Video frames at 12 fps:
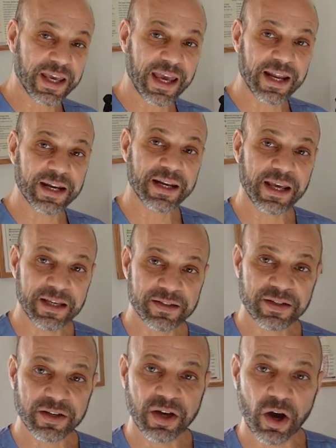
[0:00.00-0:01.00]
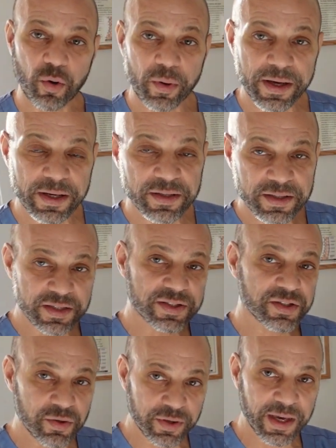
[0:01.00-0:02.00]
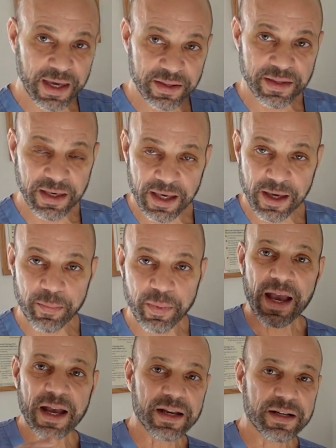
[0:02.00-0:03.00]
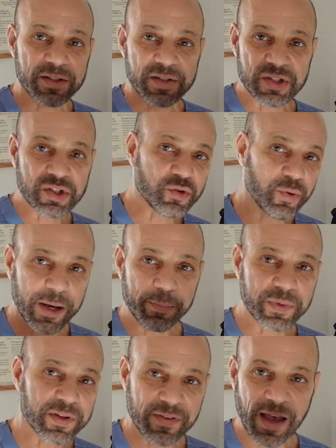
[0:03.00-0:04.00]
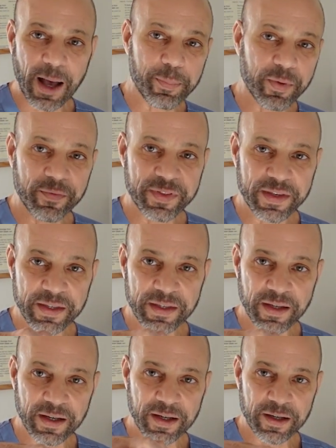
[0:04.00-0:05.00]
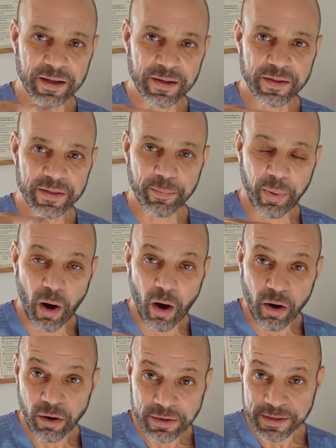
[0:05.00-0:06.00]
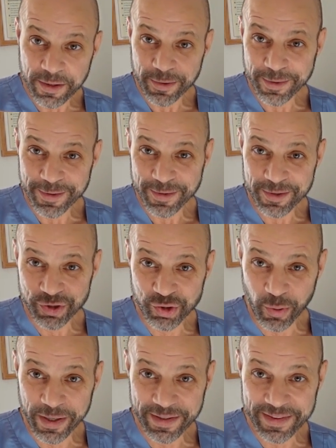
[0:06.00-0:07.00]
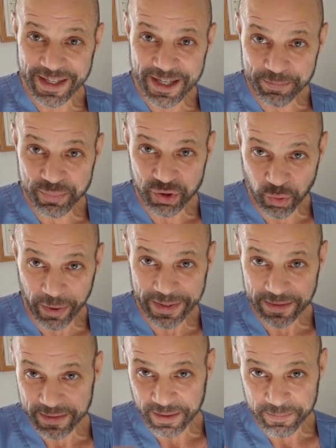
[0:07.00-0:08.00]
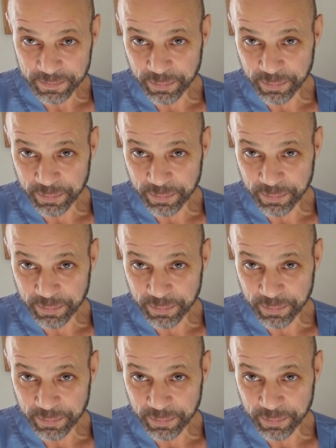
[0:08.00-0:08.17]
candidate to go in, dislocate the hip, and scrape the top of the ball, the joint, the hip joint that